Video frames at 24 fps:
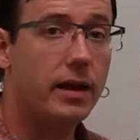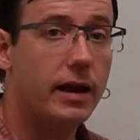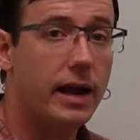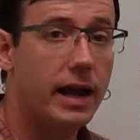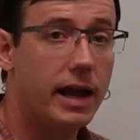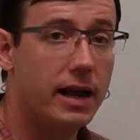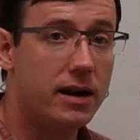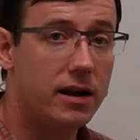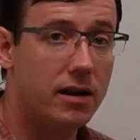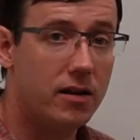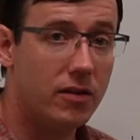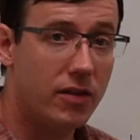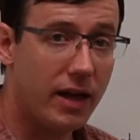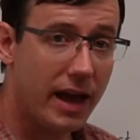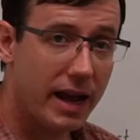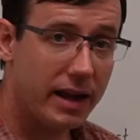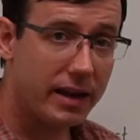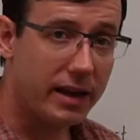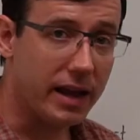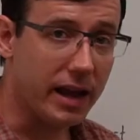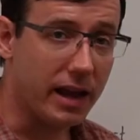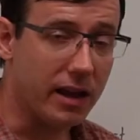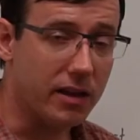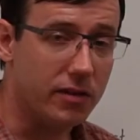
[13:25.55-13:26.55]
And in that
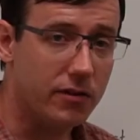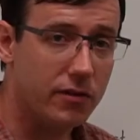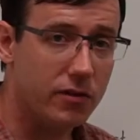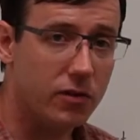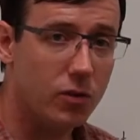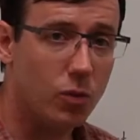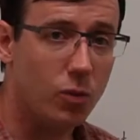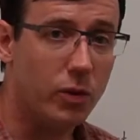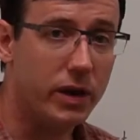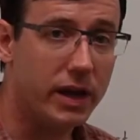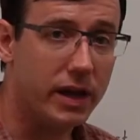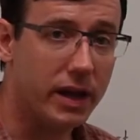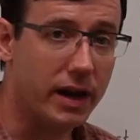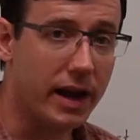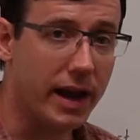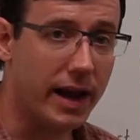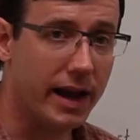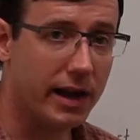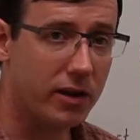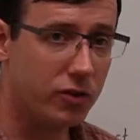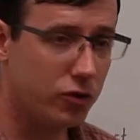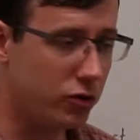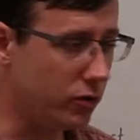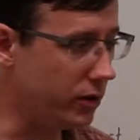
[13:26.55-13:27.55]
case, we can
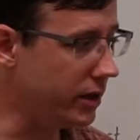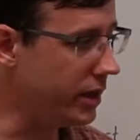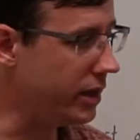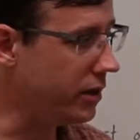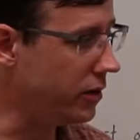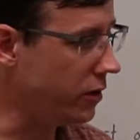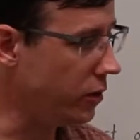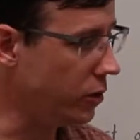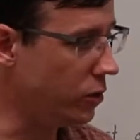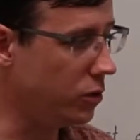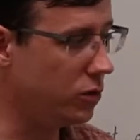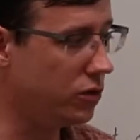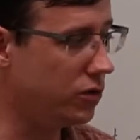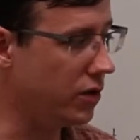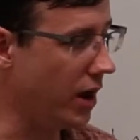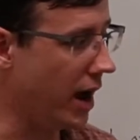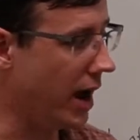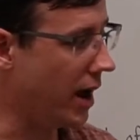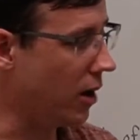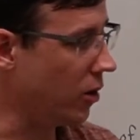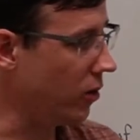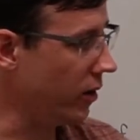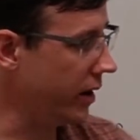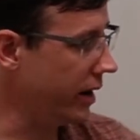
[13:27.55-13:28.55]
actually use
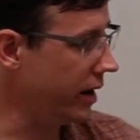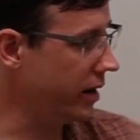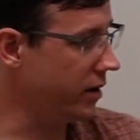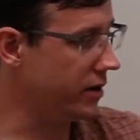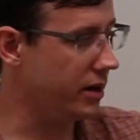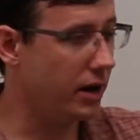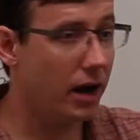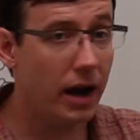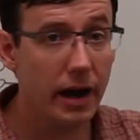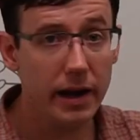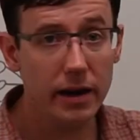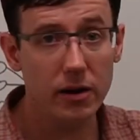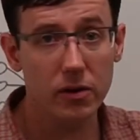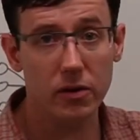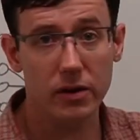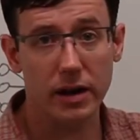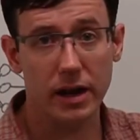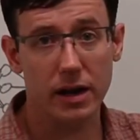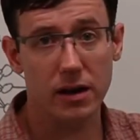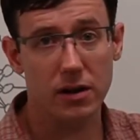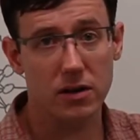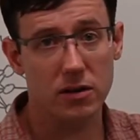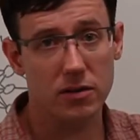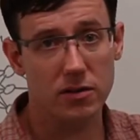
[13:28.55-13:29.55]
our entire
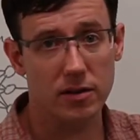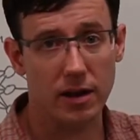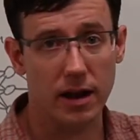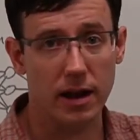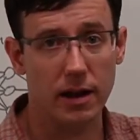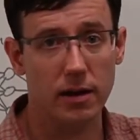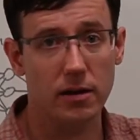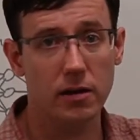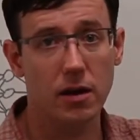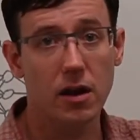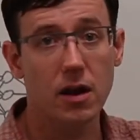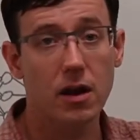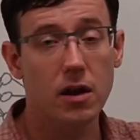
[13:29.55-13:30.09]
data set